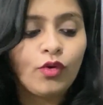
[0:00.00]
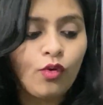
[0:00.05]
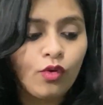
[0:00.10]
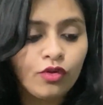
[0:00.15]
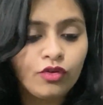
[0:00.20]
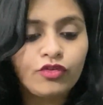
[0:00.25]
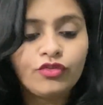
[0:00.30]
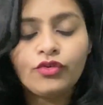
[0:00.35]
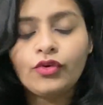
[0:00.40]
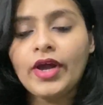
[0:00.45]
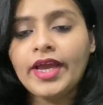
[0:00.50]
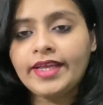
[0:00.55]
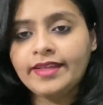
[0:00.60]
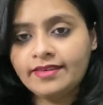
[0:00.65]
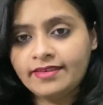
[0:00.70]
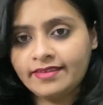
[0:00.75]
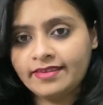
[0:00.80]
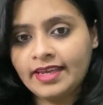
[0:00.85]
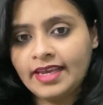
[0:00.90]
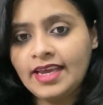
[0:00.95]
Also,
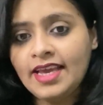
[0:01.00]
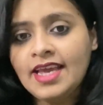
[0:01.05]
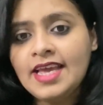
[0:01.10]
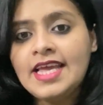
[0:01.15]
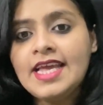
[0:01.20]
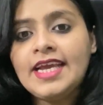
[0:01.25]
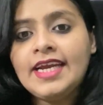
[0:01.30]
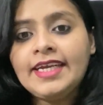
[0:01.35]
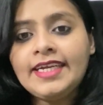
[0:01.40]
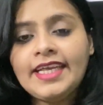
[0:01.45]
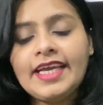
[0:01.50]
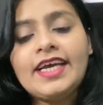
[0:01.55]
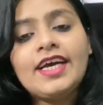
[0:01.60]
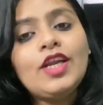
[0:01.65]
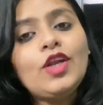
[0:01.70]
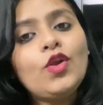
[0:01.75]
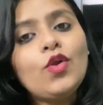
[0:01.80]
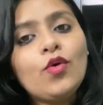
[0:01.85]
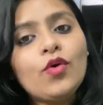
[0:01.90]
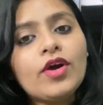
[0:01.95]
I'd say take
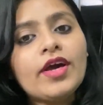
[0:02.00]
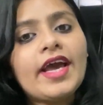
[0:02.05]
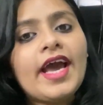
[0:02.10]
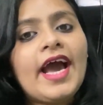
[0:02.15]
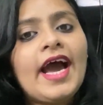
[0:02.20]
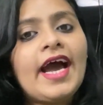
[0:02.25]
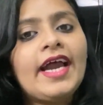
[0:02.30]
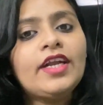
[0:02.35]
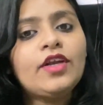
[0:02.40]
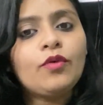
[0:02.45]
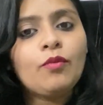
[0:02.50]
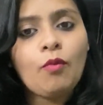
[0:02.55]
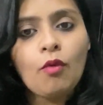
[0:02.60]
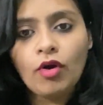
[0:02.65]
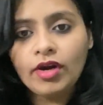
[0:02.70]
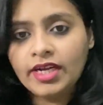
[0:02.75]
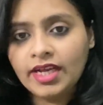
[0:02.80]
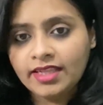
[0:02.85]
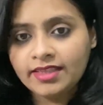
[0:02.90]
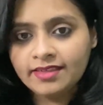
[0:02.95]
a look at
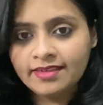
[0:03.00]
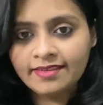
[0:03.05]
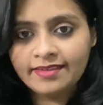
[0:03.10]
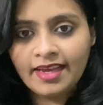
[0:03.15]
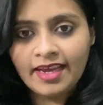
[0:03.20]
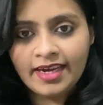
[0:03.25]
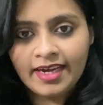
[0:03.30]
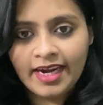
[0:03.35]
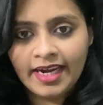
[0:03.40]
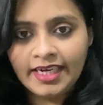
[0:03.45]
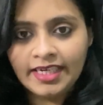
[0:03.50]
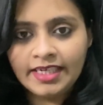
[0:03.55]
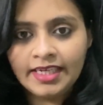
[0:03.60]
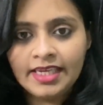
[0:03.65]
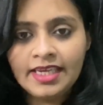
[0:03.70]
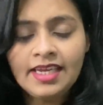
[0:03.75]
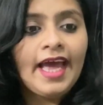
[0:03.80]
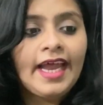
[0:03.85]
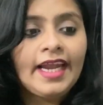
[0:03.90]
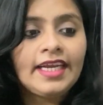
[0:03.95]
what others are
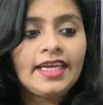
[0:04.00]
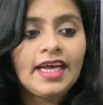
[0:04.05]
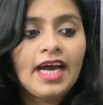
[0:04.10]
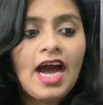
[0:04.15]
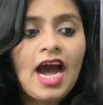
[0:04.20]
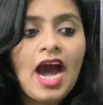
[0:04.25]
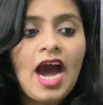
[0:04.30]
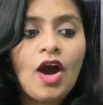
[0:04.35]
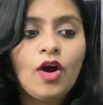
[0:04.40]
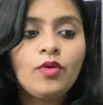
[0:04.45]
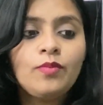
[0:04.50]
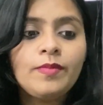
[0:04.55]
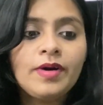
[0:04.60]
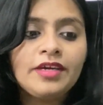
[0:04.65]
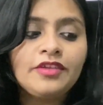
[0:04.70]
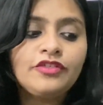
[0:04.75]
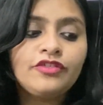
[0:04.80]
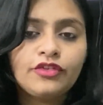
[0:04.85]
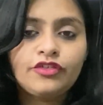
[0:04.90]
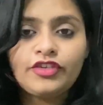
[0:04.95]
writing and how
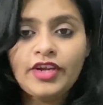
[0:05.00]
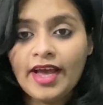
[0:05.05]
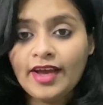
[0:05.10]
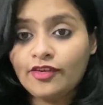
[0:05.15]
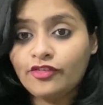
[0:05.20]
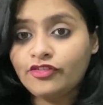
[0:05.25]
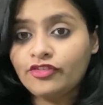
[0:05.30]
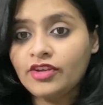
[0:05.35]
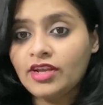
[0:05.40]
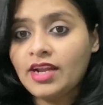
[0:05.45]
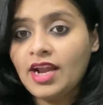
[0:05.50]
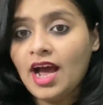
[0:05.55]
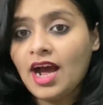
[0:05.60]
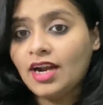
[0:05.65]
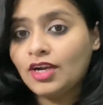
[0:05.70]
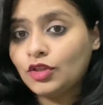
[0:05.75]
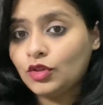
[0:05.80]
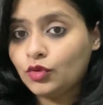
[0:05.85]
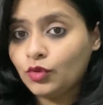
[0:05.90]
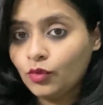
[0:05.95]
much traction
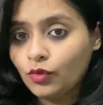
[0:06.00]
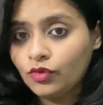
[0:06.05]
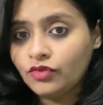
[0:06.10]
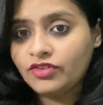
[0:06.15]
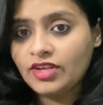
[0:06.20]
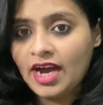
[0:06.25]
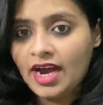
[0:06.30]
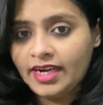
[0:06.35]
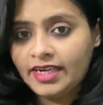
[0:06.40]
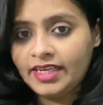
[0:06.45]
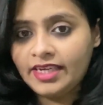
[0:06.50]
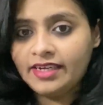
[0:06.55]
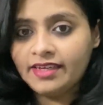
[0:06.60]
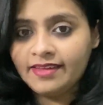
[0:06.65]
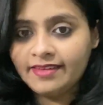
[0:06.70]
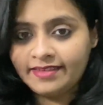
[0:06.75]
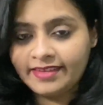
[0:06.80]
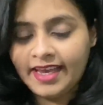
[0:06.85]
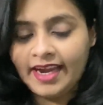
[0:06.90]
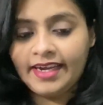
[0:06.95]
are those
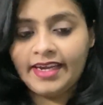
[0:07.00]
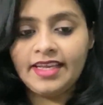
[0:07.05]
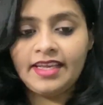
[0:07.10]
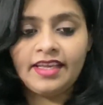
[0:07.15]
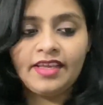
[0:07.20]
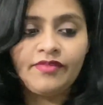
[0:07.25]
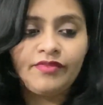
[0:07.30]
articles getting.